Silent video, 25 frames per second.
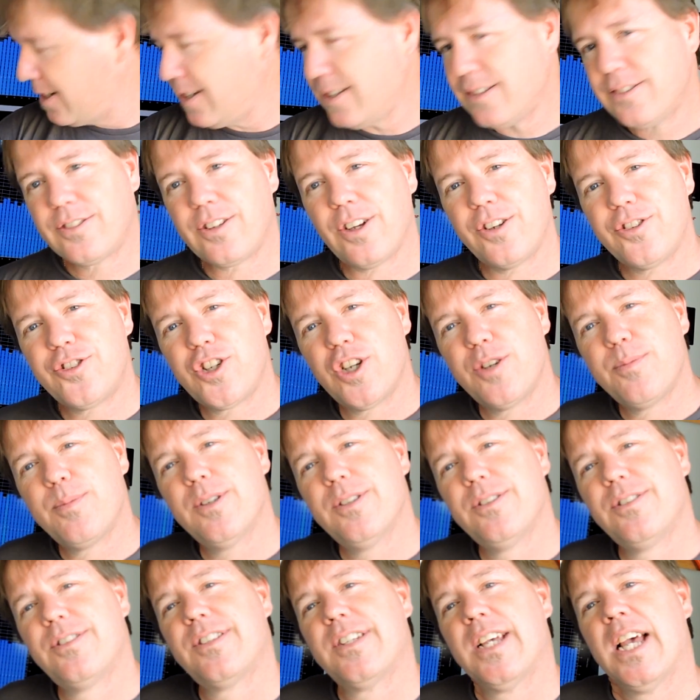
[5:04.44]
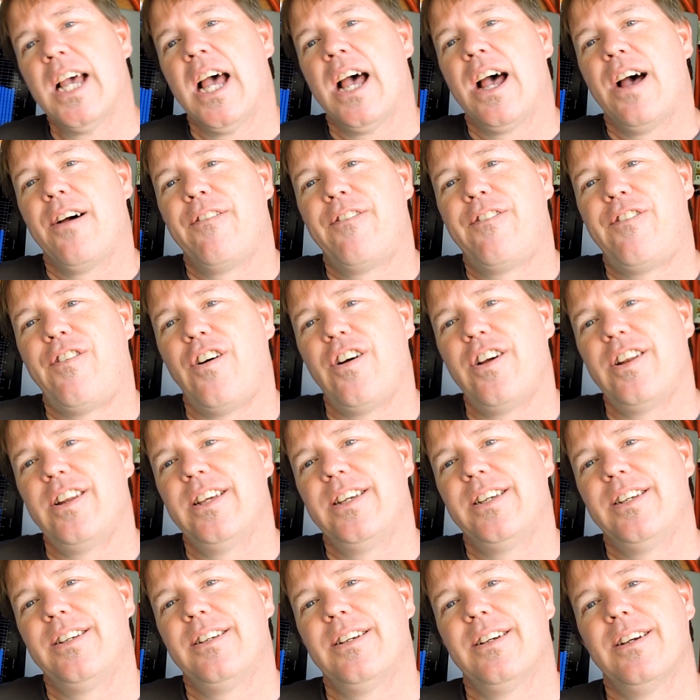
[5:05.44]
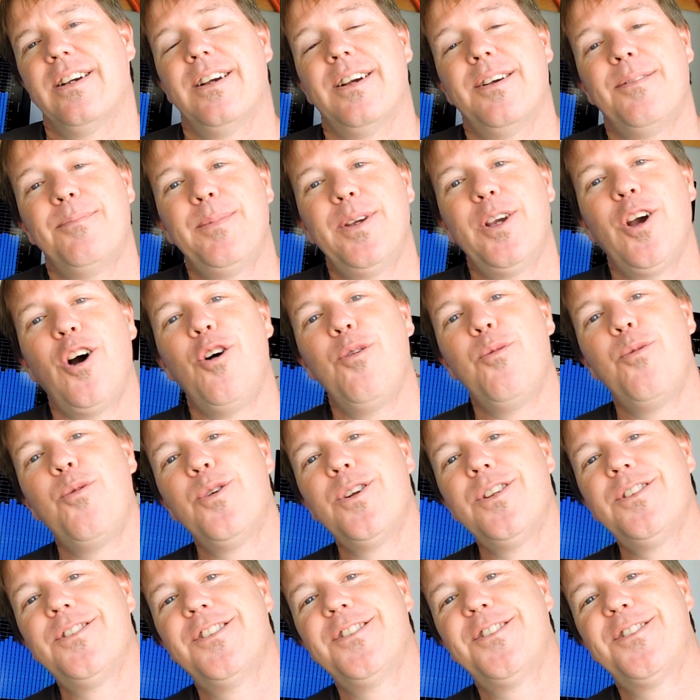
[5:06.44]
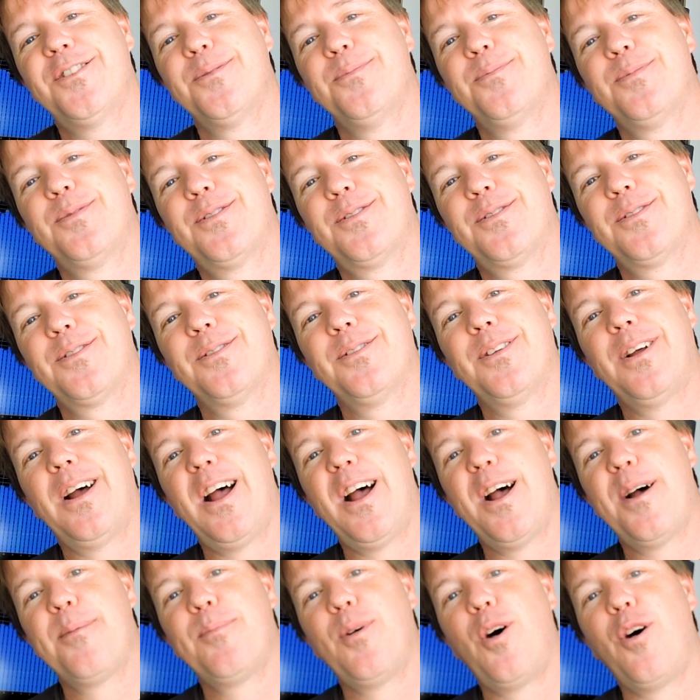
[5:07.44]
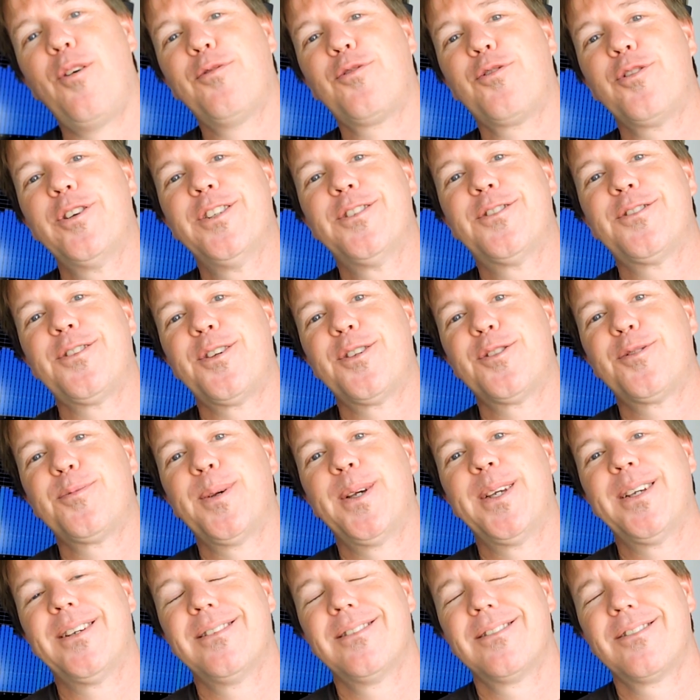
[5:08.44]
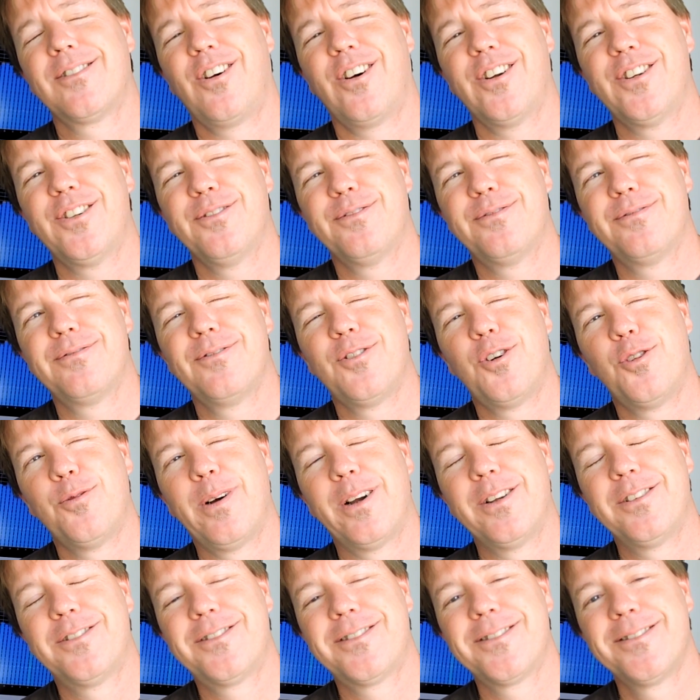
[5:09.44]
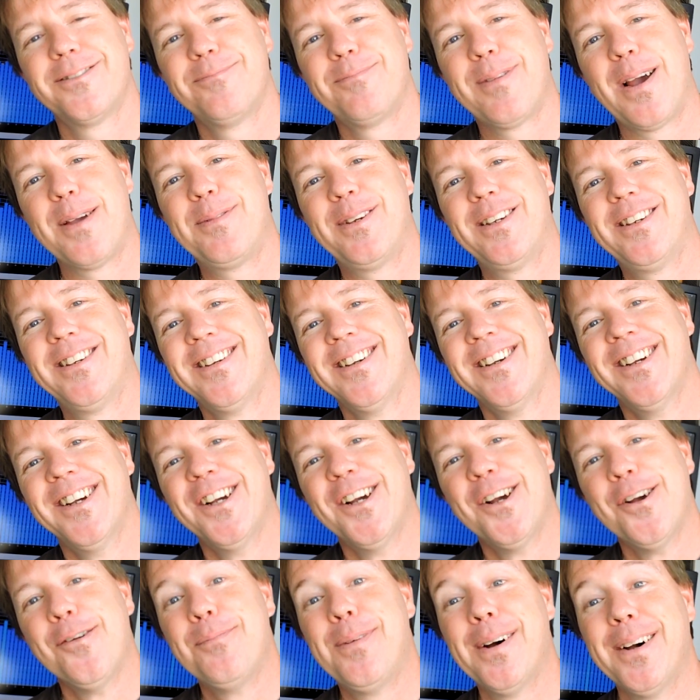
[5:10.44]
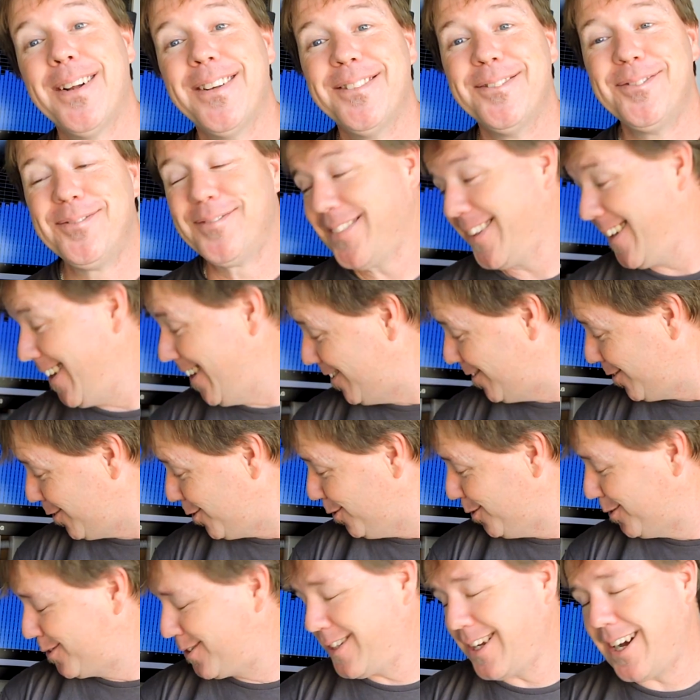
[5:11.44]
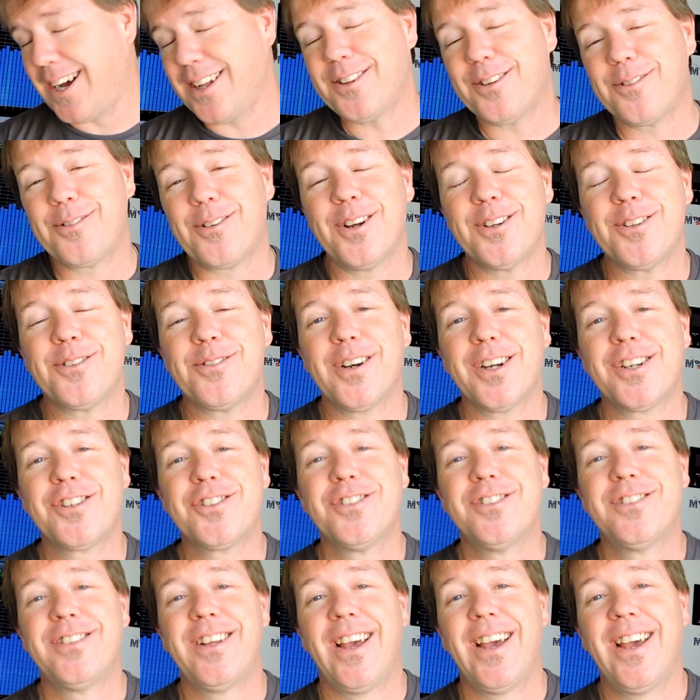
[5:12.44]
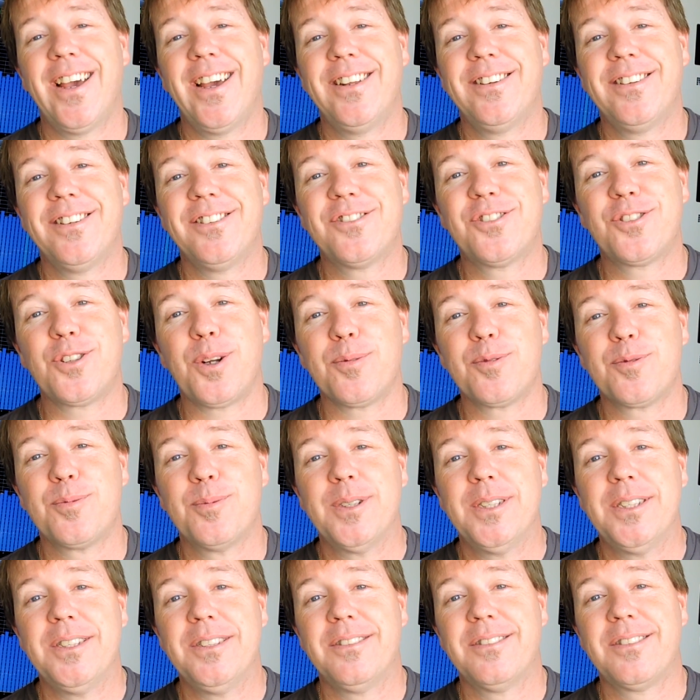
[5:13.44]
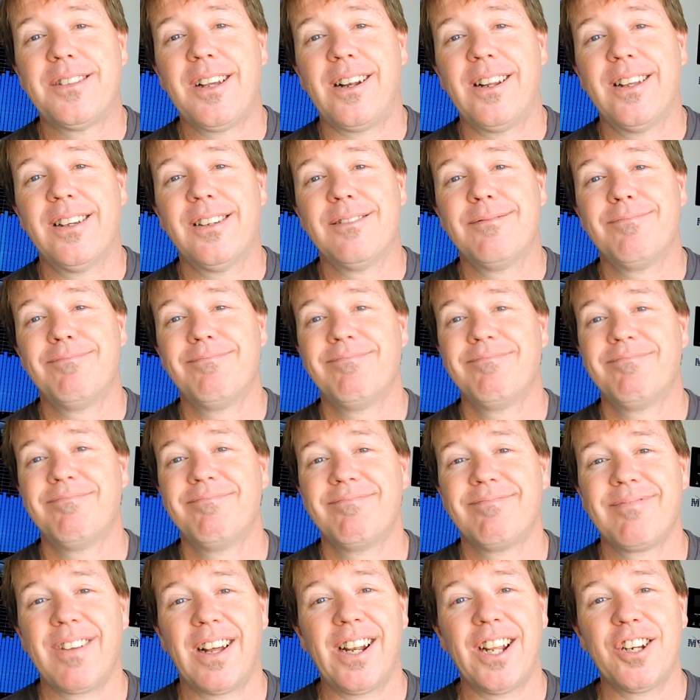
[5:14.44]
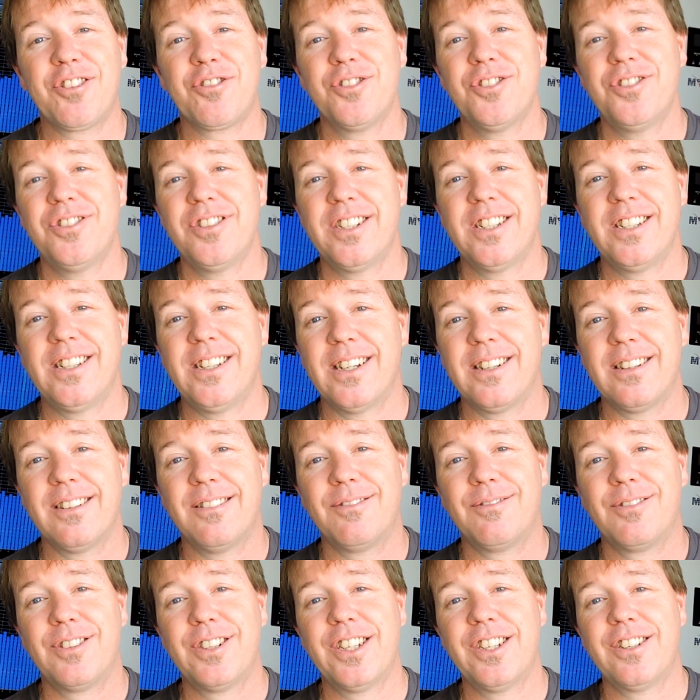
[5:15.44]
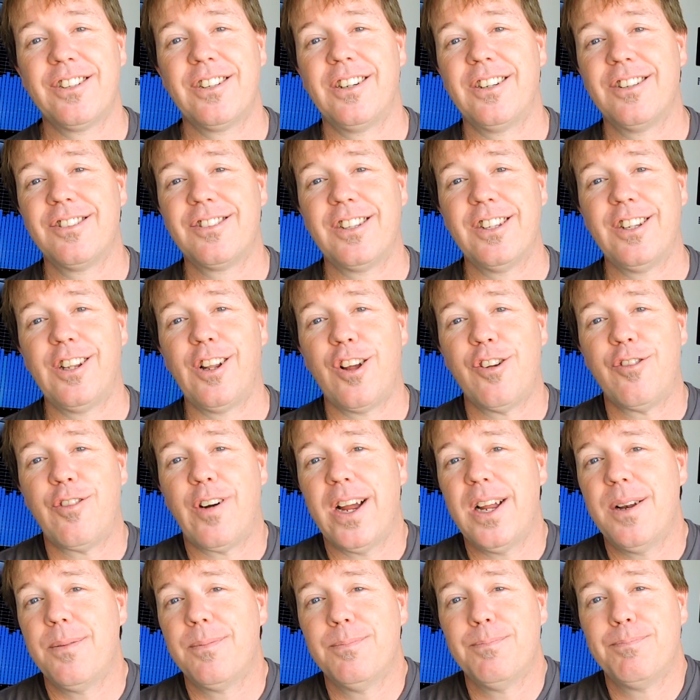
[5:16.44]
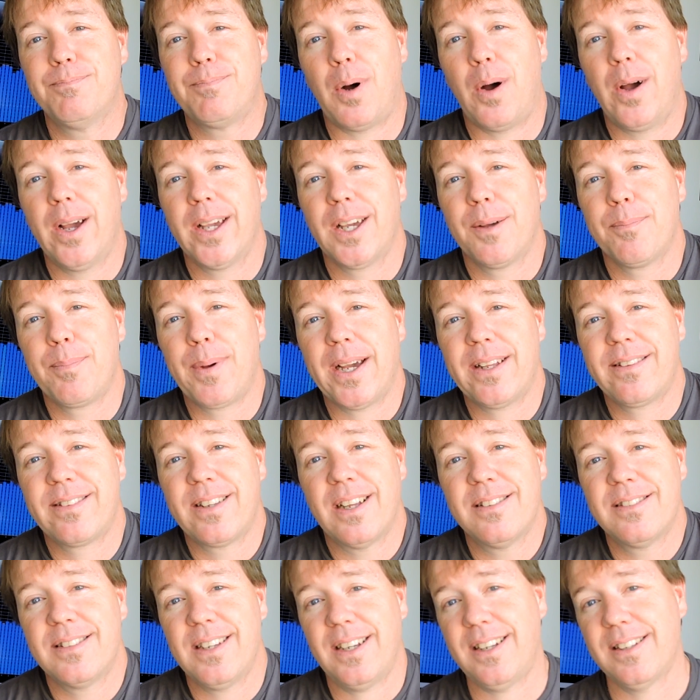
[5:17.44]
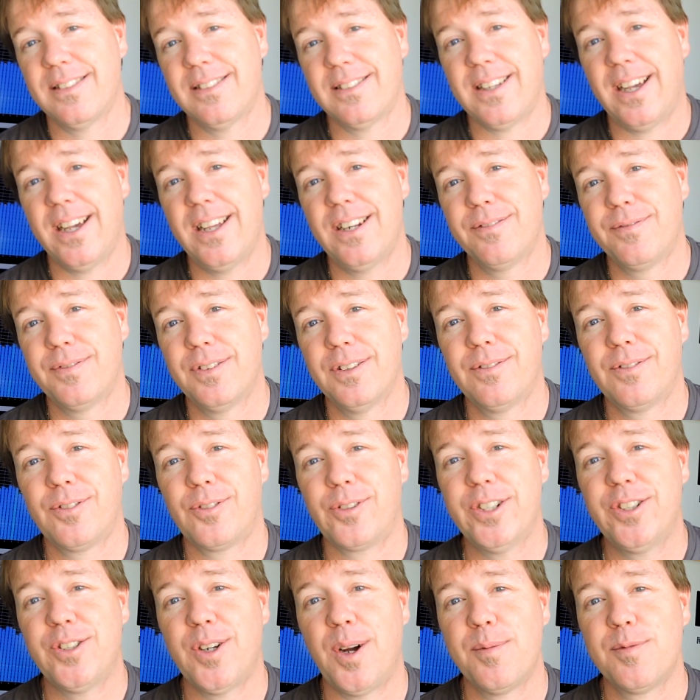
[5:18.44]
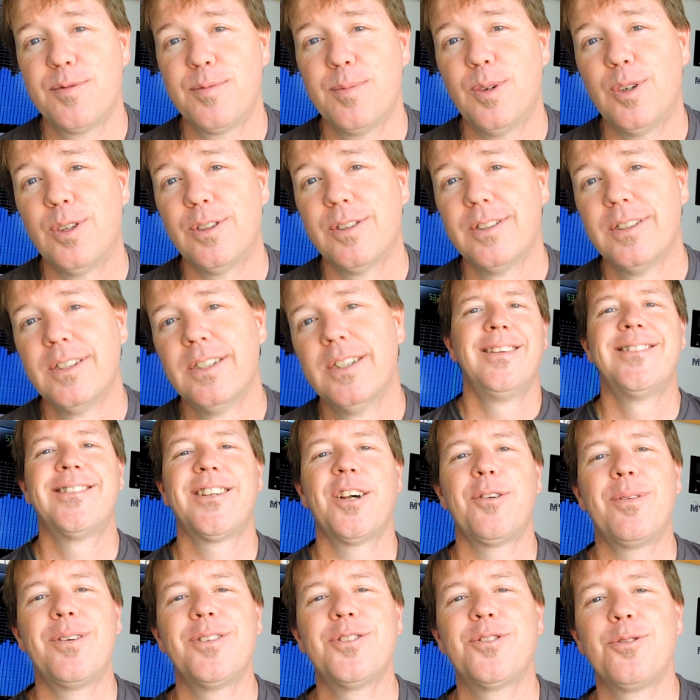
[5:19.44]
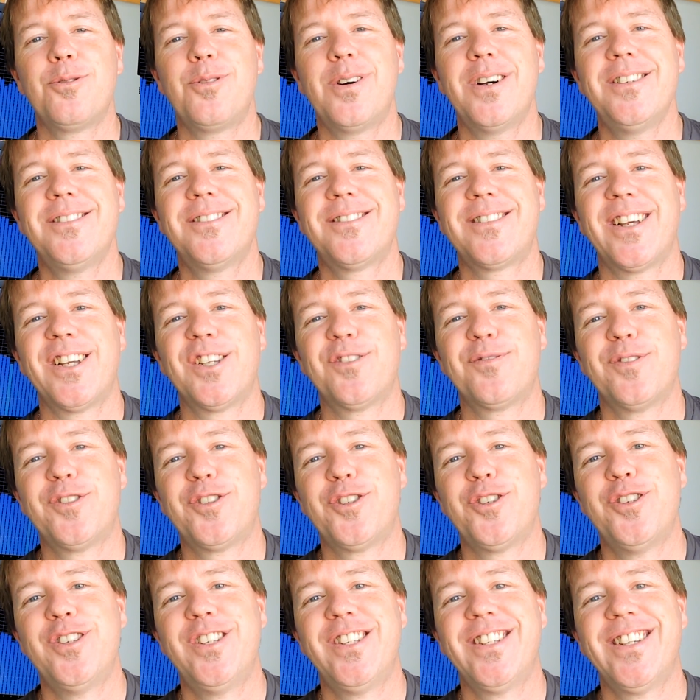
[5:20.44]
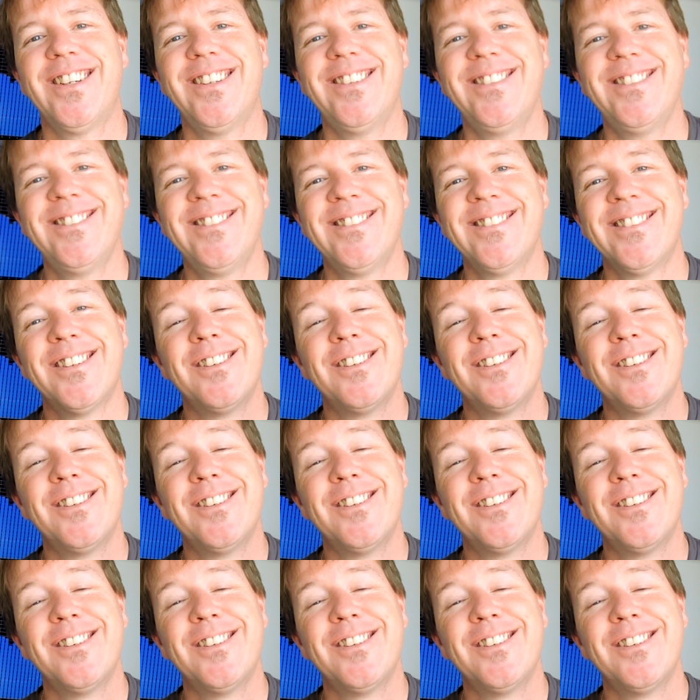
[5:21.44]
So tubers, finally me hot water systems um, off-grid, so to speak, kind of, almost, maybe. But it's a good start in the right direction, and it stops me selling electricity at a ridiculously low rate and buying it back ten seconds later for three times more. So as always, thanks for tuning in.